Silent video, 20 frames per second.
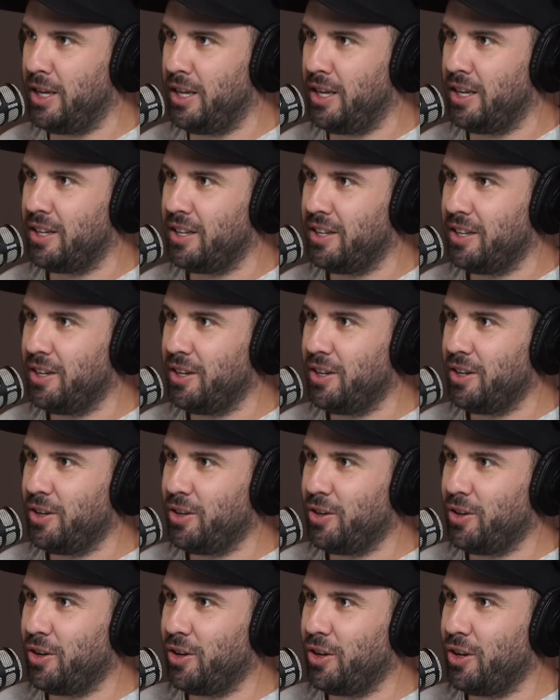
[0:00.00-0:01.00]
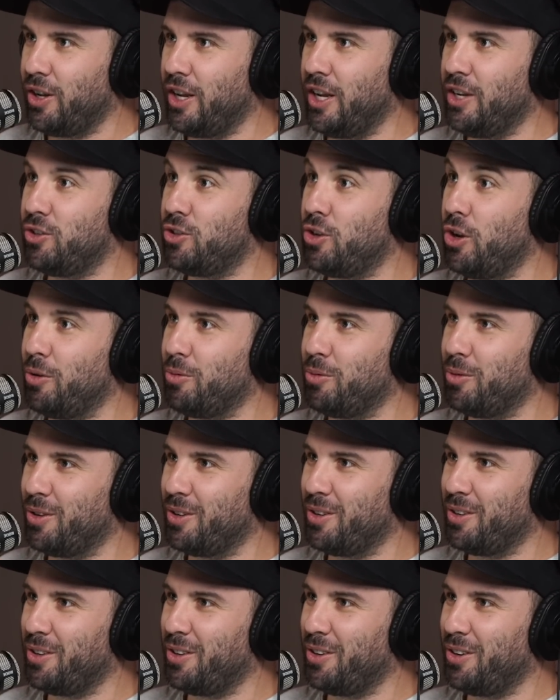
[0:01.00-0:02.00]
What do you mean, like me? What did
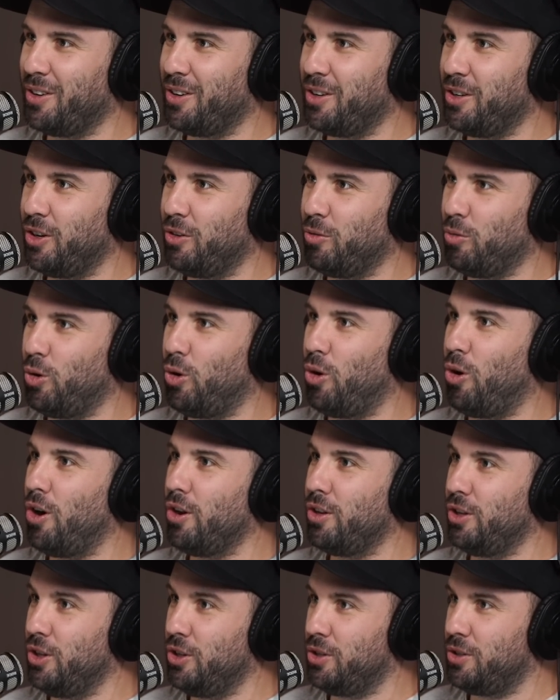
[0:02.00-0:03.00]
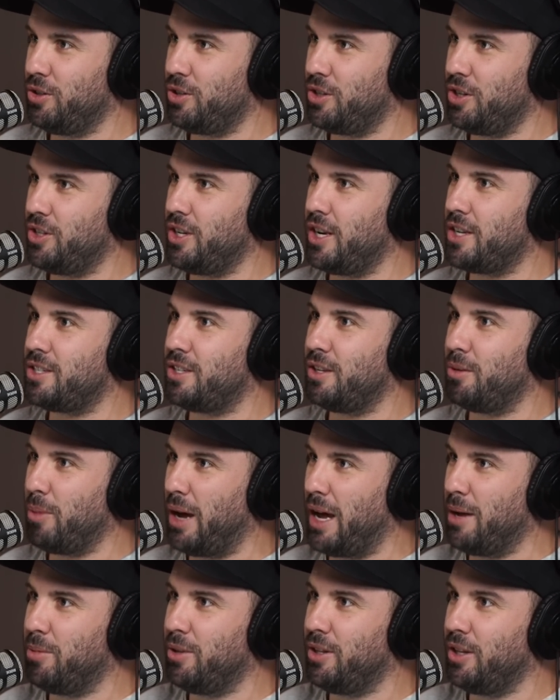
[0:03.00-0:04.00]
I say? Well, you suggested
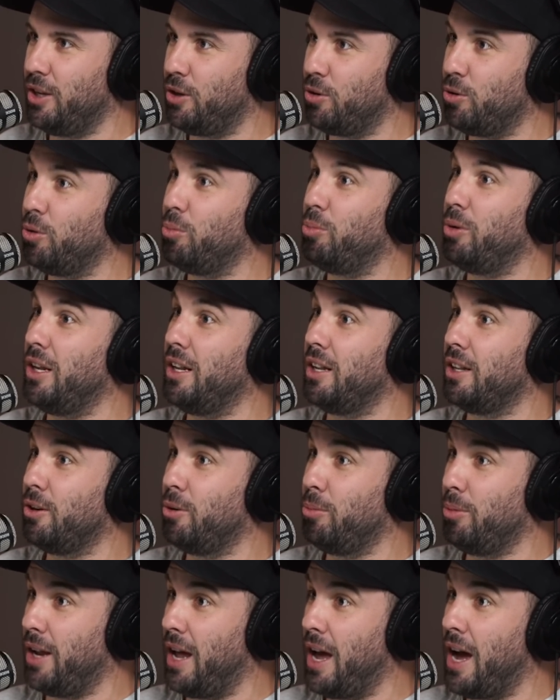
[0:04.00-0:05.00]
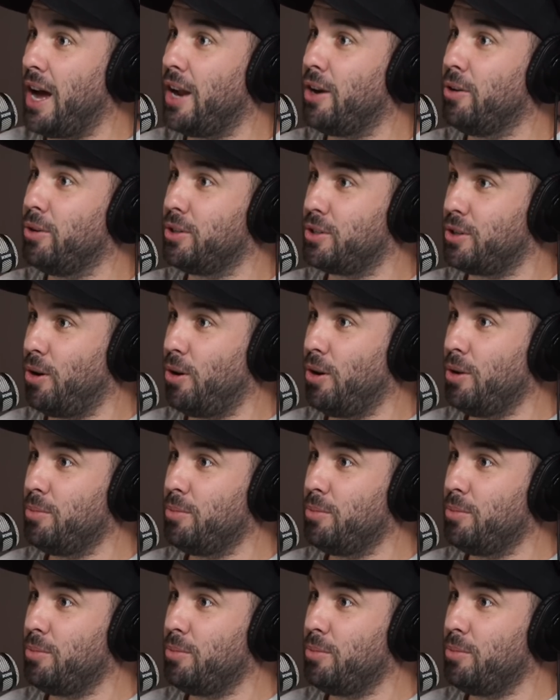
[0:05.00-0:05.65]
maybe that he could be a little bit harder at times.